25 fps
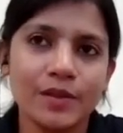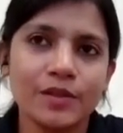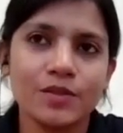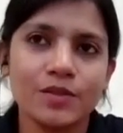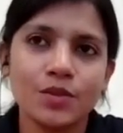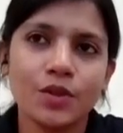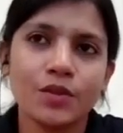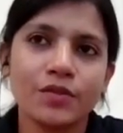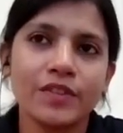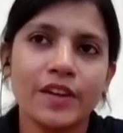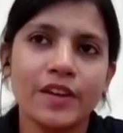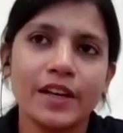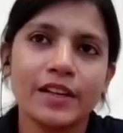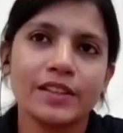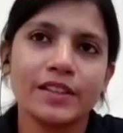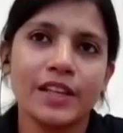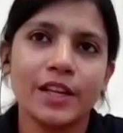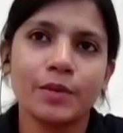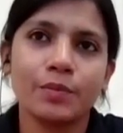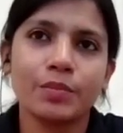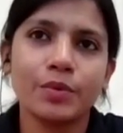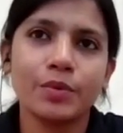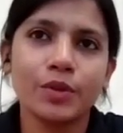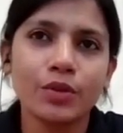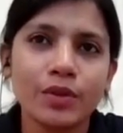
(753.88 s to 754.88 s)
so far
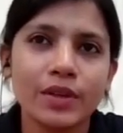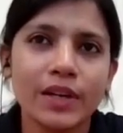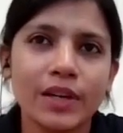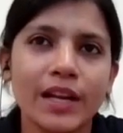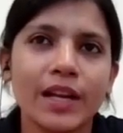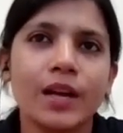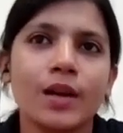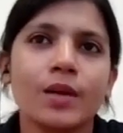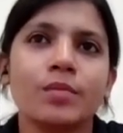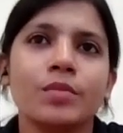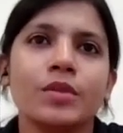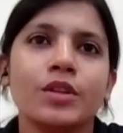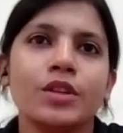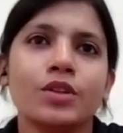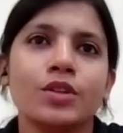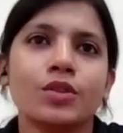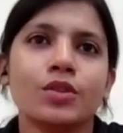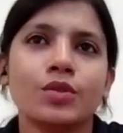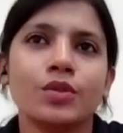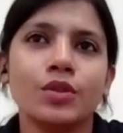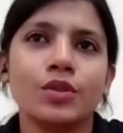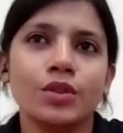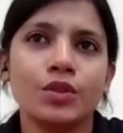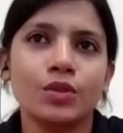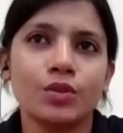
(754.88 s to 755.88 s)
they are programmed.
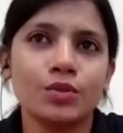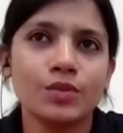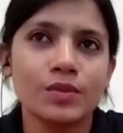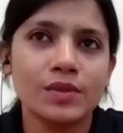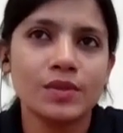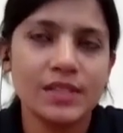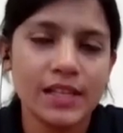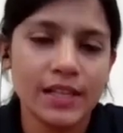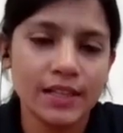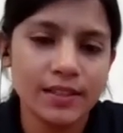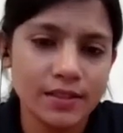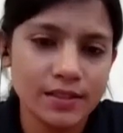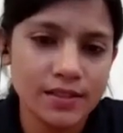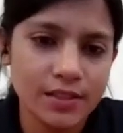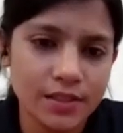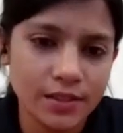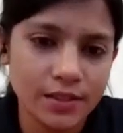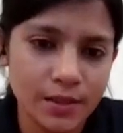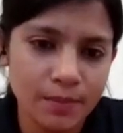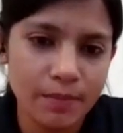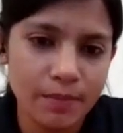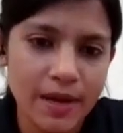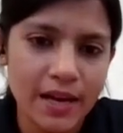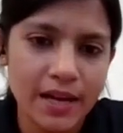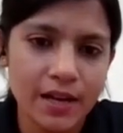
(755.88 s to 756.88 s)
You set
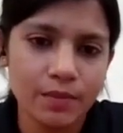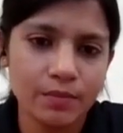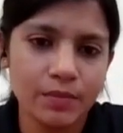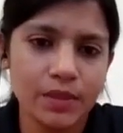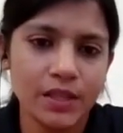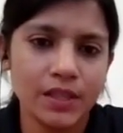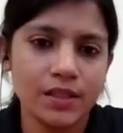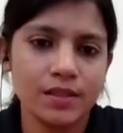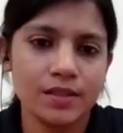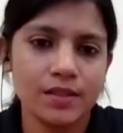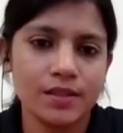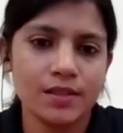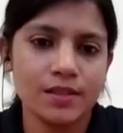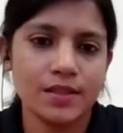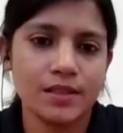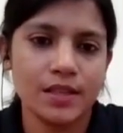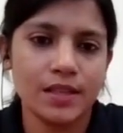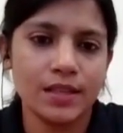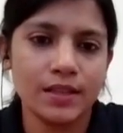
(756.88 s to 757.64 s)
certain parameters,